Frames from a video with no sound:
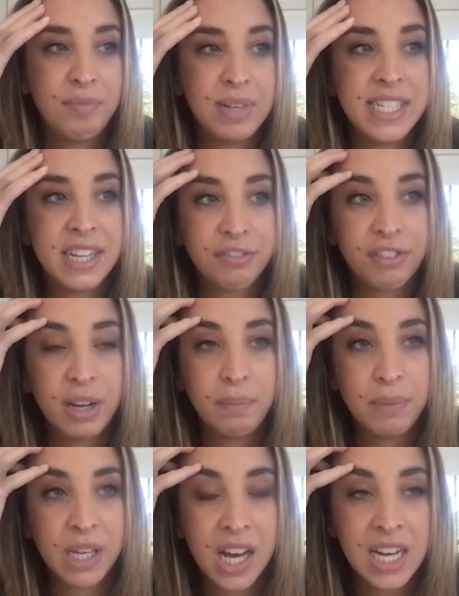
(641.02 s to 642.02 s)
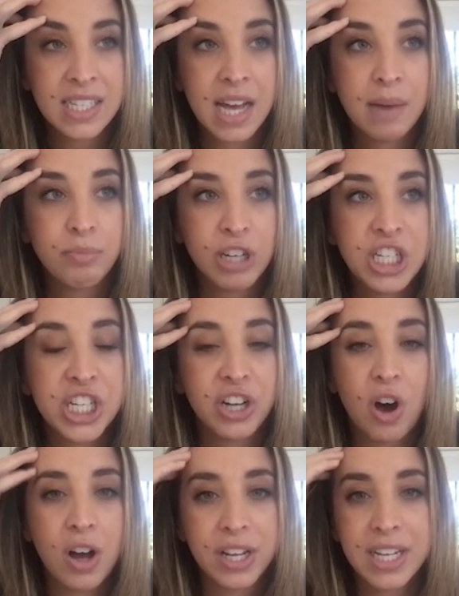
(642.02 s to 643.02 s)
been different because I'm reaching an
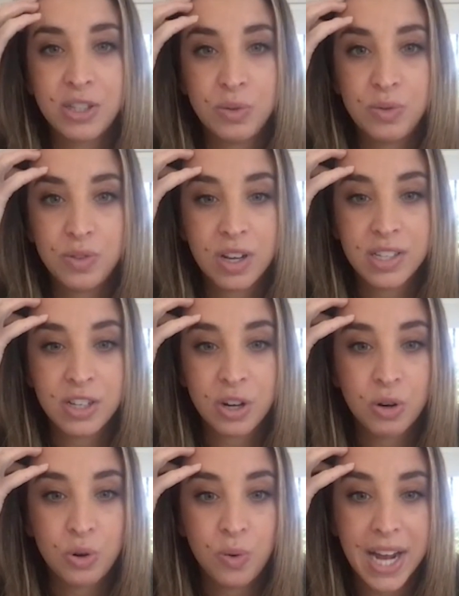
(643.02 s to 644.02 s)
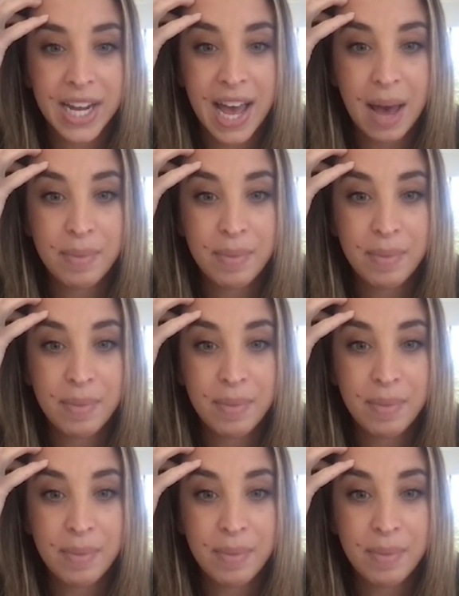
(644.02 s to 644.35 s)
audience who doesn't know who I am,